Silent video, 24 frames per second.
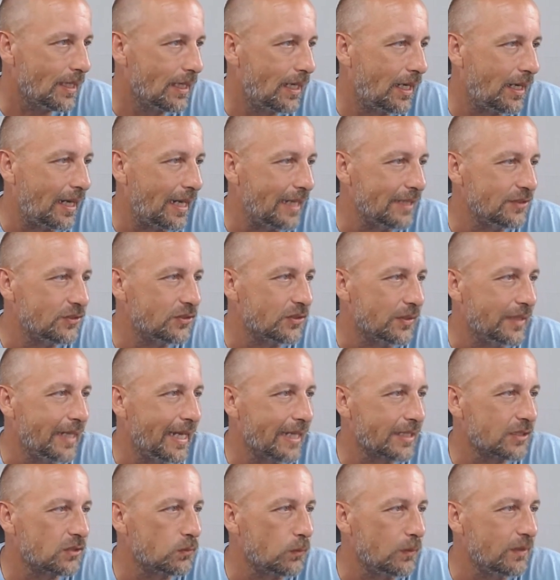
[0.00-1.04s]
All right, so
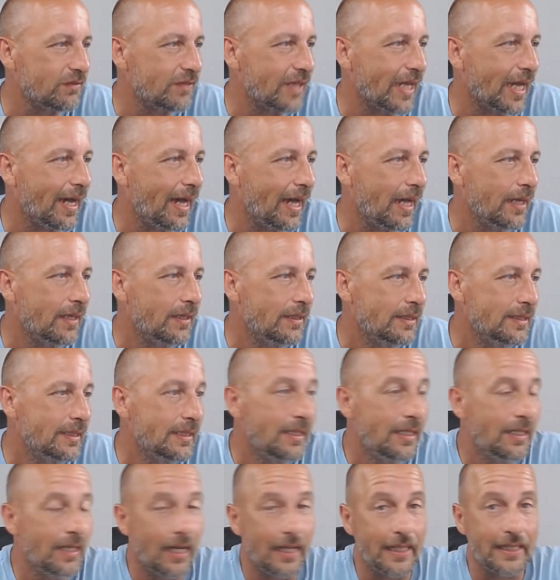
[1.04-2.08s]
next we've got
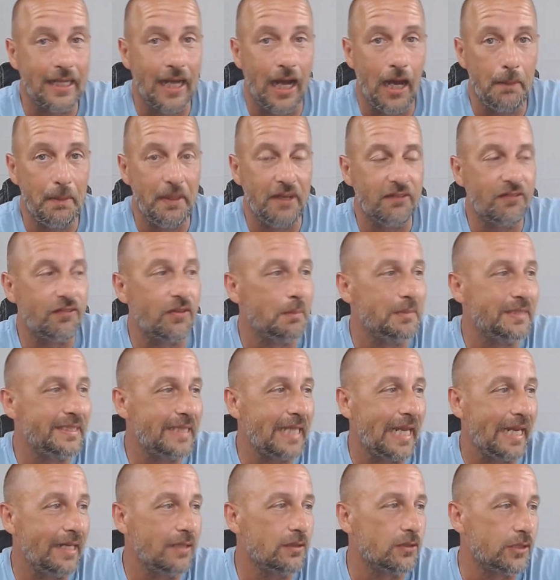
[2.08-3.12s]
a comment from
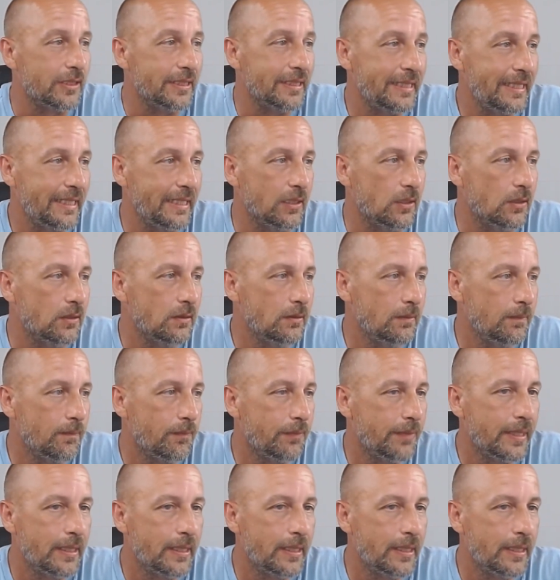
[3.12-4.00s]
Taylor Neal.